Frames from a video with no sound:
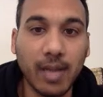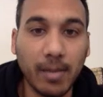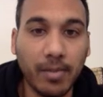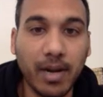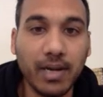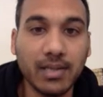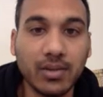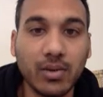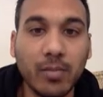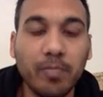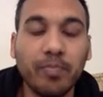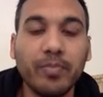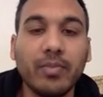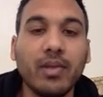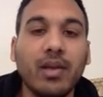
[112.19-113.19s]
parcel,
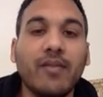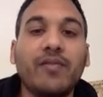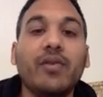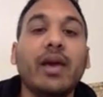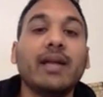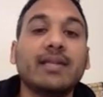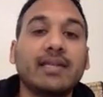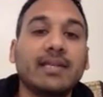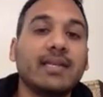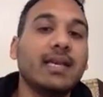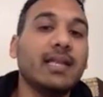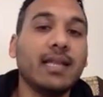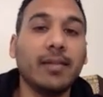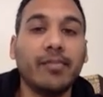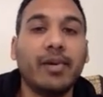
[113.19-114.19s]
if you had
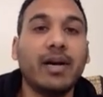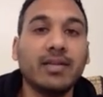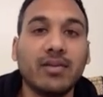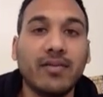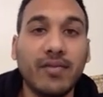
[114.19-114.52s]
seen that parcel